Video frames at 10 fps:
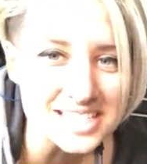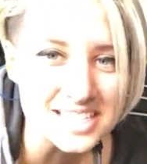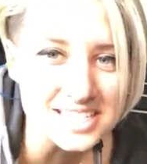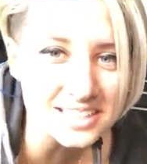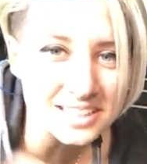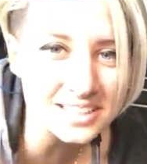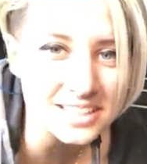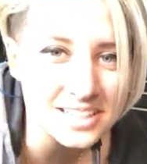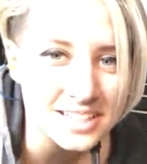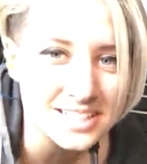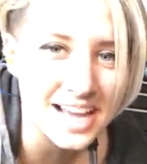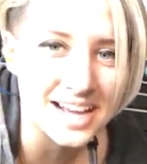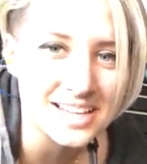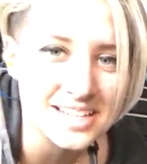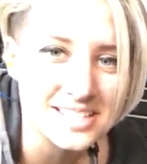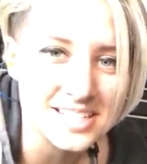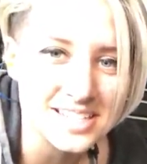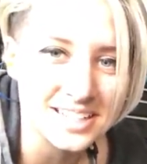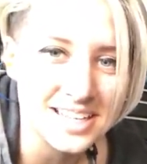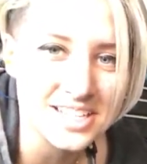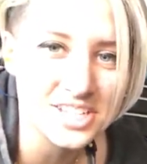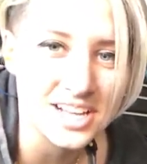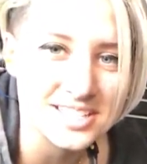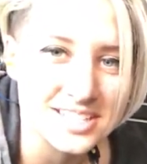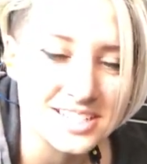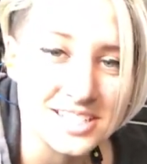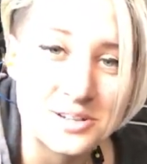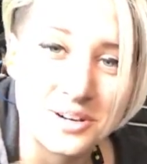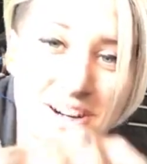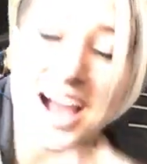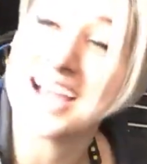Seasonal, yeah, seasonally adjusted disorder.